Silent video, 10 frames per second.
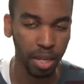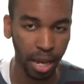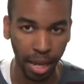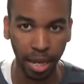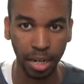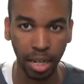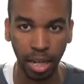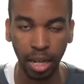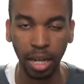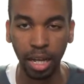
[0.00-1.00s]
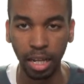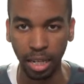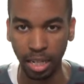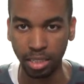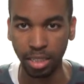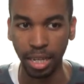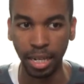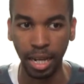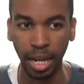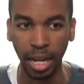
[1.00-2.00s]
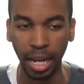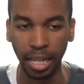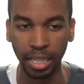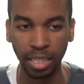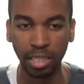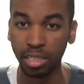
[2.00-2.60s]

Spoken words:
And like I said, this